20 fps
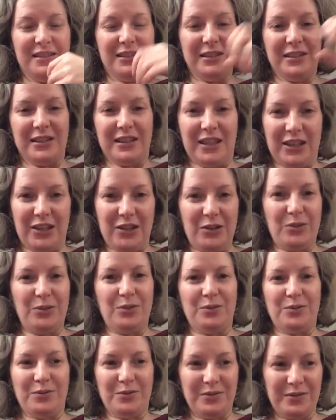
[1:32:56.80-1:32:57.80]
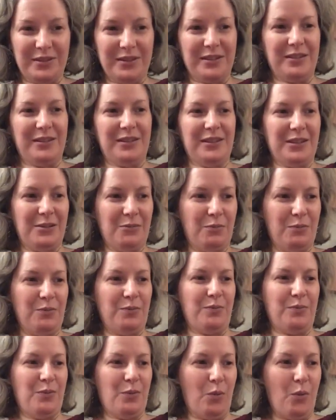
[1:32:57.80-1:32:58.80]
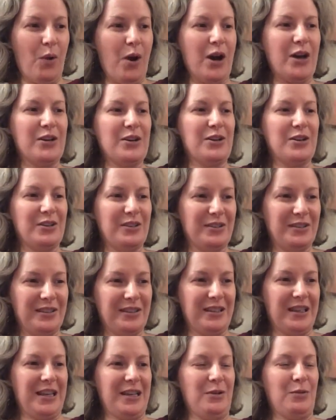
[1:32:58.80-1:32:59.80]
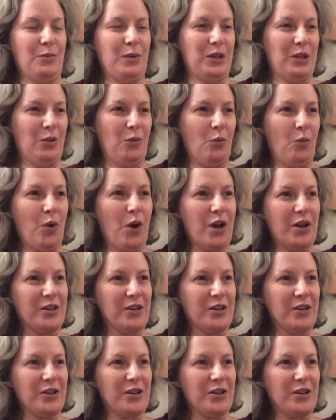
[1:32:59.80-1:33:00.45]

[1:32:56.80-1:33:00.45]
You know, the water, like when water